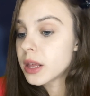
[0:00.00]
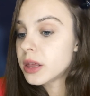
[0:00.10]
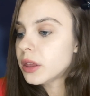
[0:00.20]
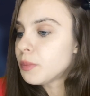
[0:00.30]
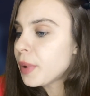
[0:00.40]

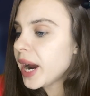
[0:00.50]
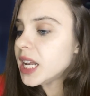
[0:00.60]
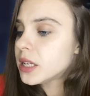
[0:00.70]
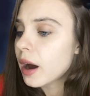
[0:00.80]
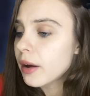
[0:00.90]
The
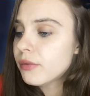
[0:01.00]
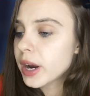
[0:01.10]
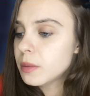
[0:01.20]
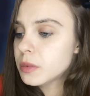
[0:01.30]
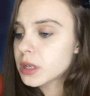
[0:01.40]
main time
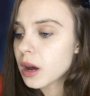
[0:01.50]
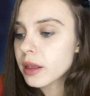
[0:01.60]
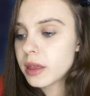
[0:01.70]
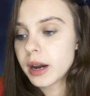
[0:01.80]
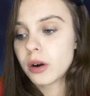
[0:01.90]
frames are
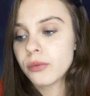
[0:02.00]
there.